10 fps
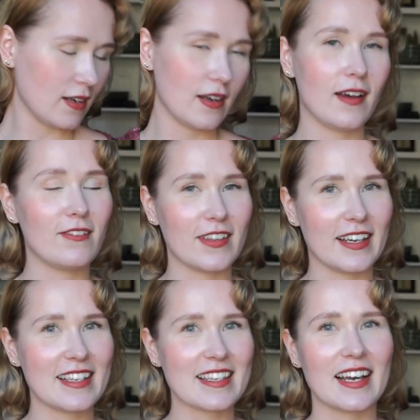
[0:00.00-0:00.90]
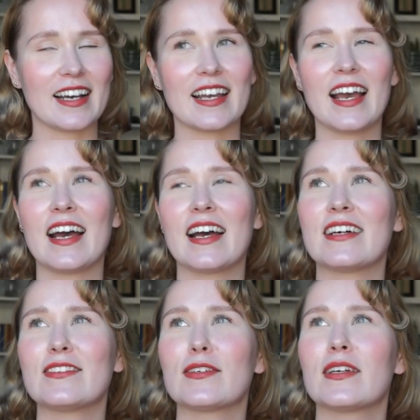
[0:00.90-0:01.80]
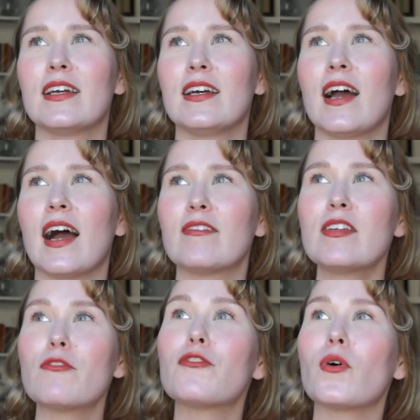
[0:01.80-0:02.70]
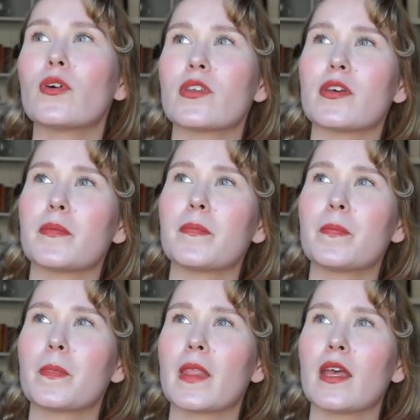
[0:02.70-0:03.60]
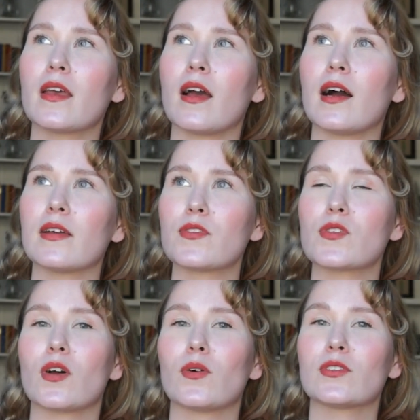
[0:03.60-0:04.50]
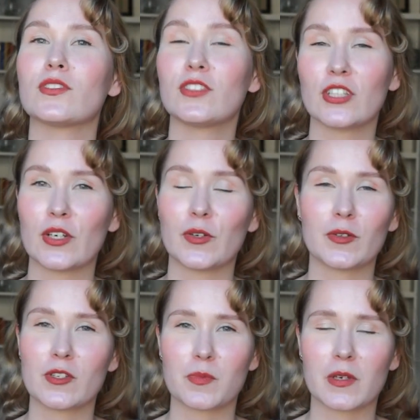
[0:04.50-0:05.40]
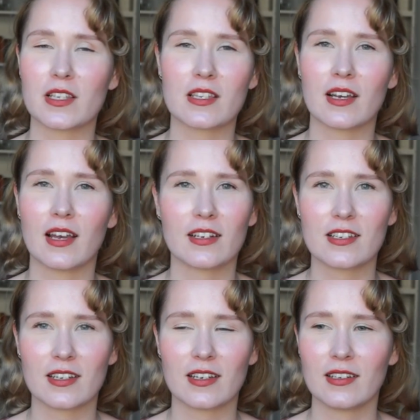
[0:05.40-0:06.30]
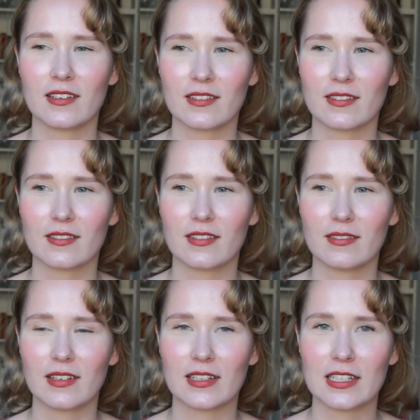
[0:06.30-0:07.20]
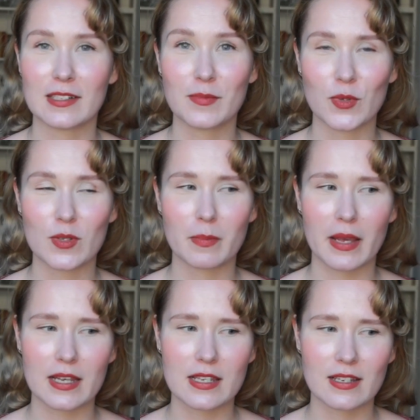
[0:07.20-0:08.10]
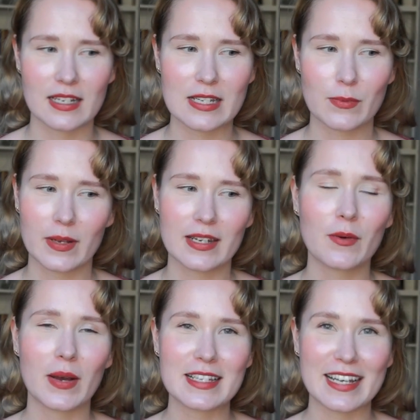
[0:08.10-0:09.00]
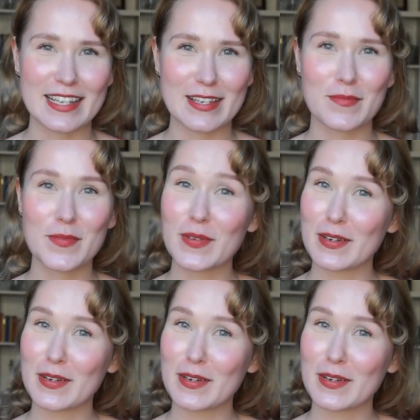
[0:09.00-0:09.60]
love this. I've knit four of them. I've sold two just because I needed more space. Knitwear takes up